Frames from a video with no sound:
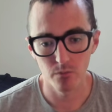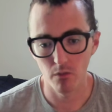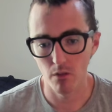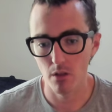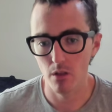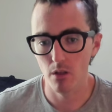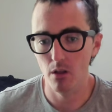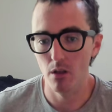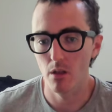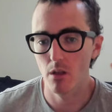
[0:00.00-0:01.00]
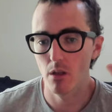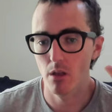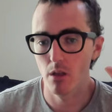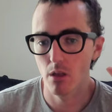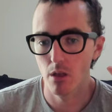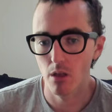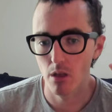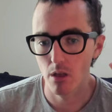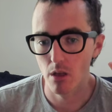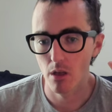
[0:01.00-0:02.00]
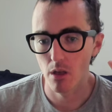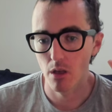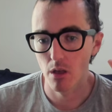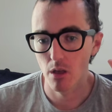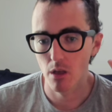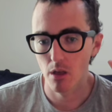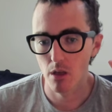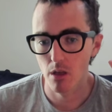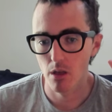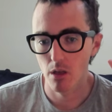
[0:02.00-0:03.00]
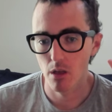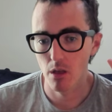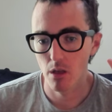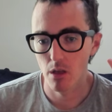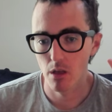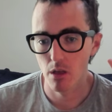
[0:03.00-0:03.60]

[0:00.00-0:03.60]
Nothing is said.